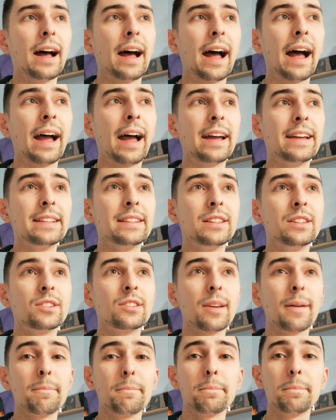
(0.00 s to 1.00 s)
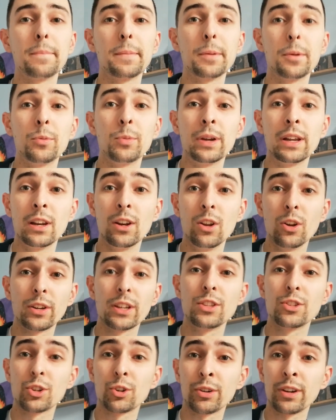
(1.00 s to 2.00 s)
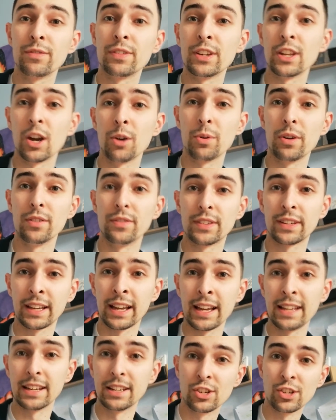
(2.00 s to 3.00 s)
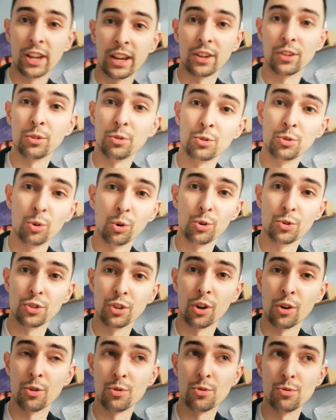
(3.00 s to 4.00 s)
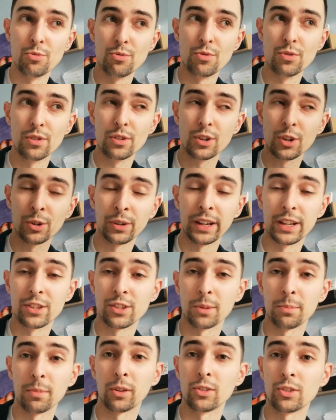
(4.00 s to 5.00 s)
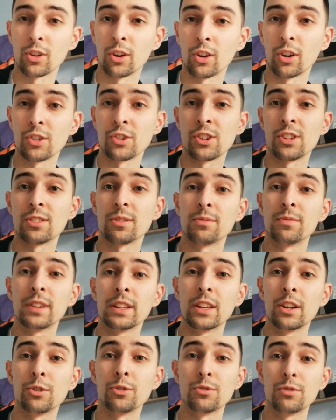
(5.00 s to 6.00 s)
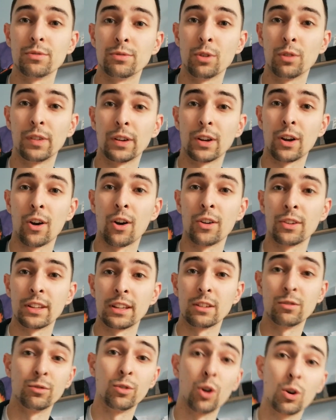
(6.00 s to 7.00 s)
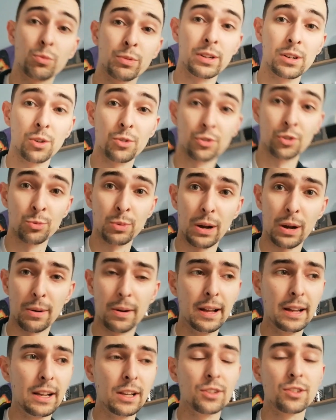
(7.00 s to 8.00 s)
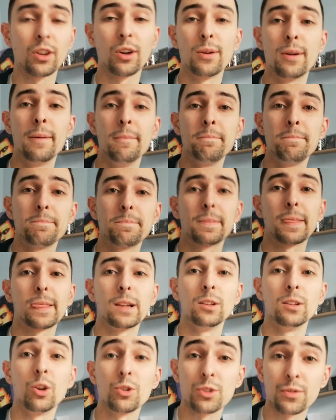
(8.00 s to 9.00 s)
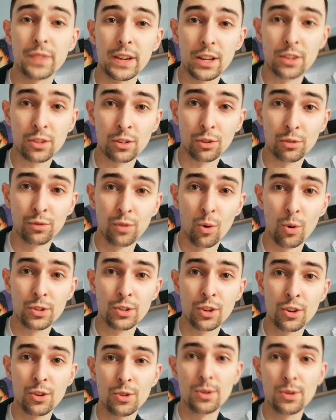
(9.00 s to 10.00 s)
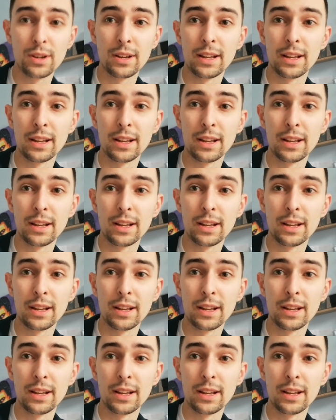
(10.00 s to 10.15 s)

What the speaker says: And we're looking to create a video with Caitlin Chen, who's also created some montages and videos for the Cardian for a relaunch as well. So lots of things to look forward to.